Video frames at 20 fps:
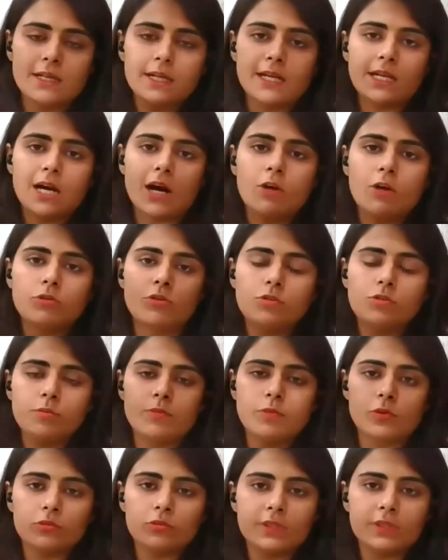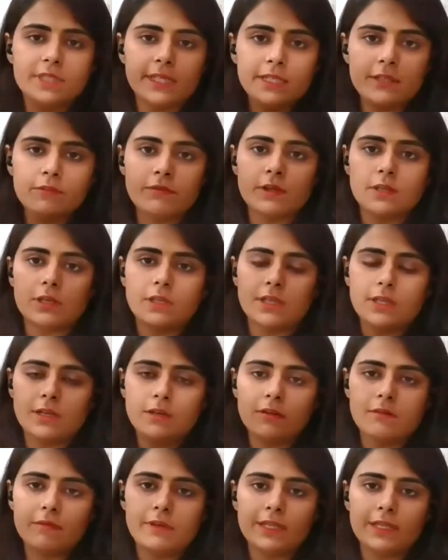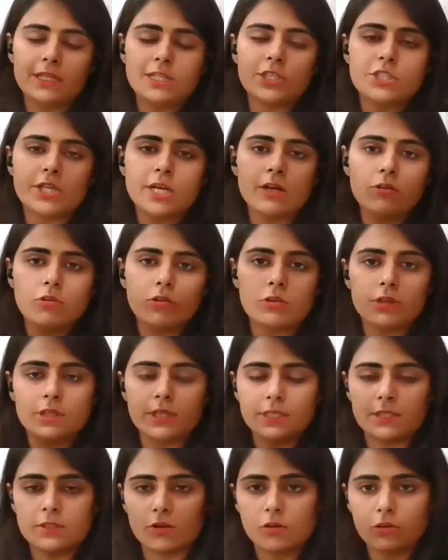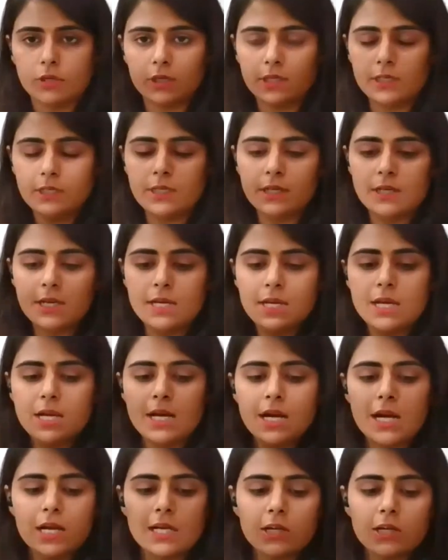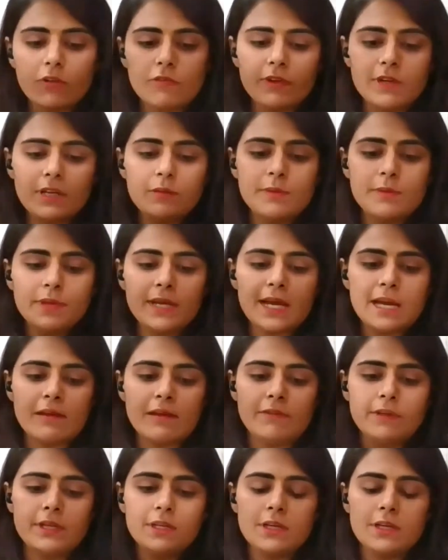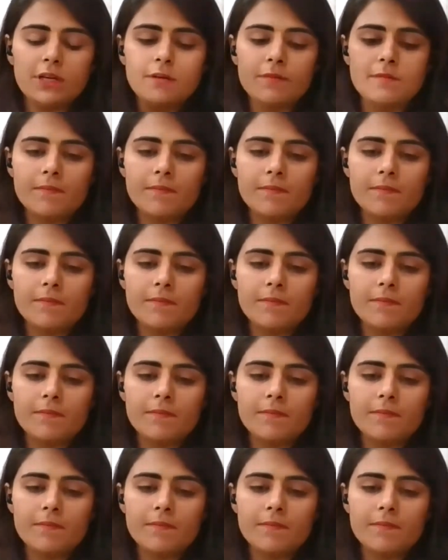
and how to proceed further when the check got dishonored. Now we'll be having